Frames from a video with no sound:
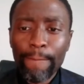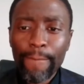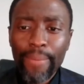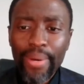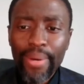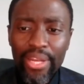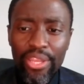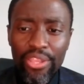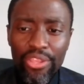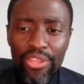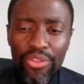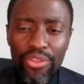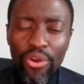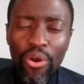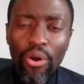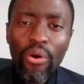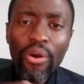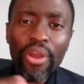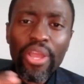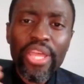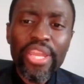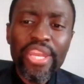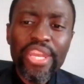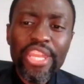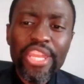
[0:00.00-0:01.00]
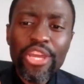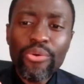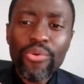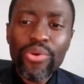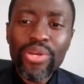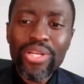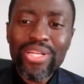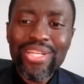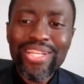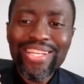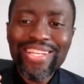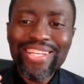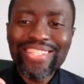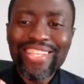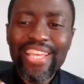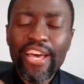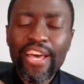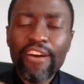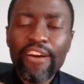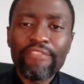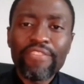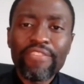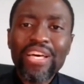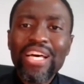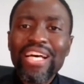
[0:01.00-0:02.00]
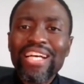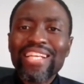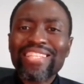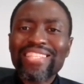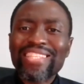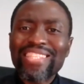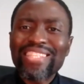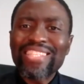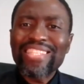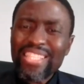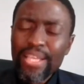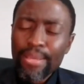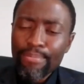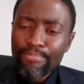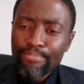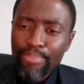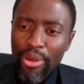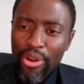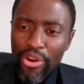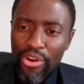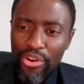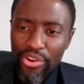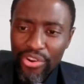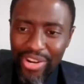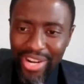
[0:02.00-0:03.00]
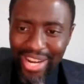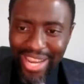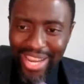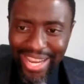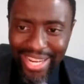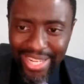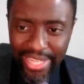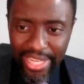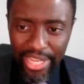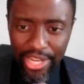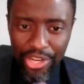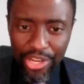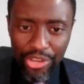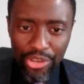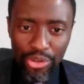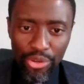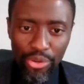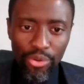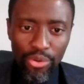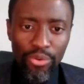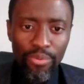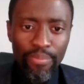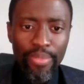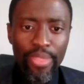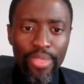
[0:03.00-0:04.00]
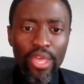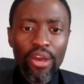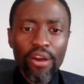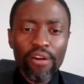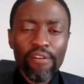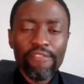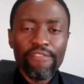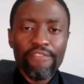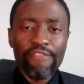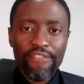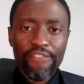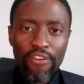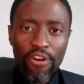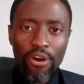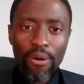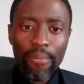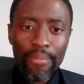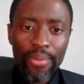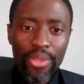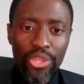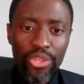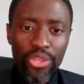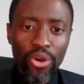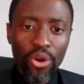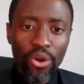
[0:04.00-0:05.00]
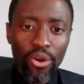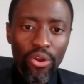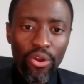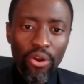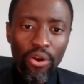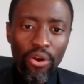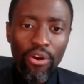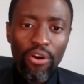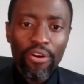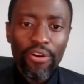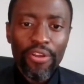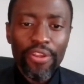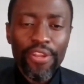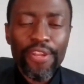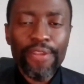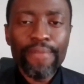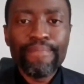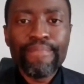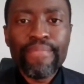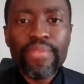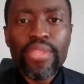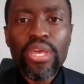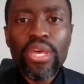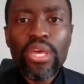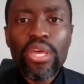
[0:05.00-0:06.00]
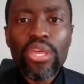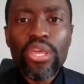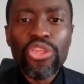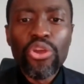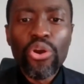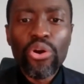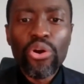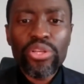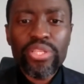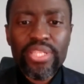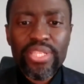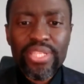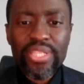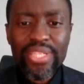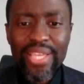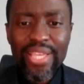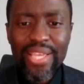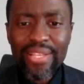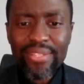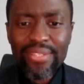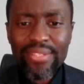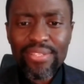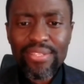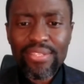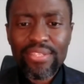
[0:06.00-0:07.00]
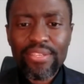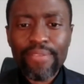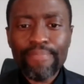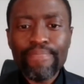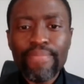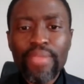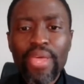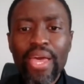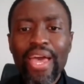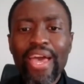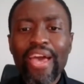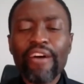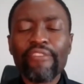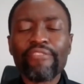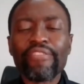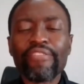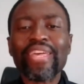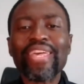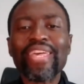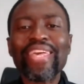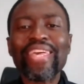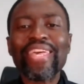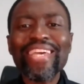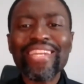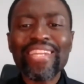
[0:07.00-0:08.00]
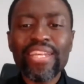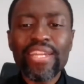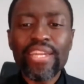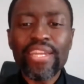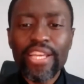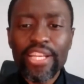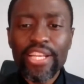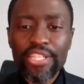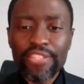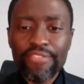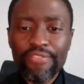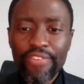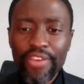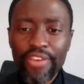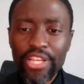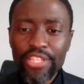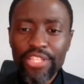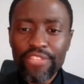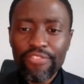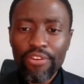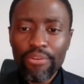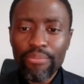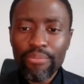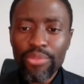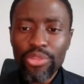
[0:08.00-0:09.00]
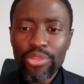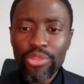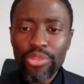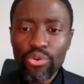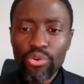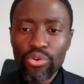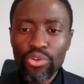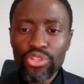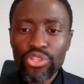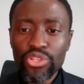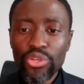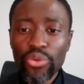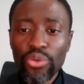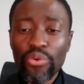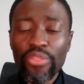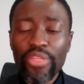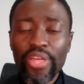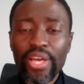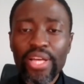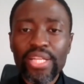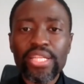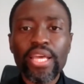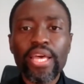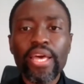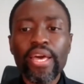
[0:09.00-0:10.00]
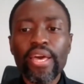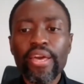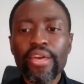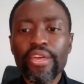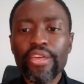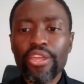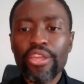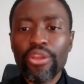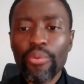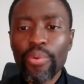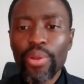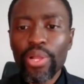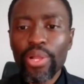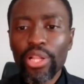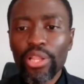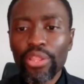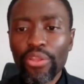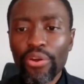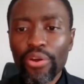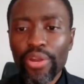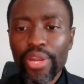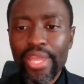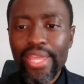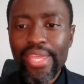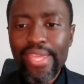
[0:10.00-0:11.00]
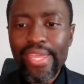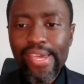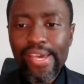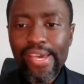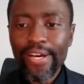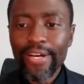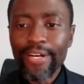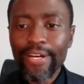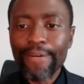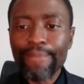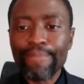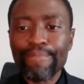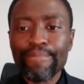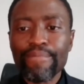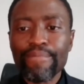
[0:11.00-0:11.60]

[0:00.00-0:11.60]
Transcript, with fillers: But your iniquities have separated you from your God. Your sins have hidden his face from you so that he will not hear.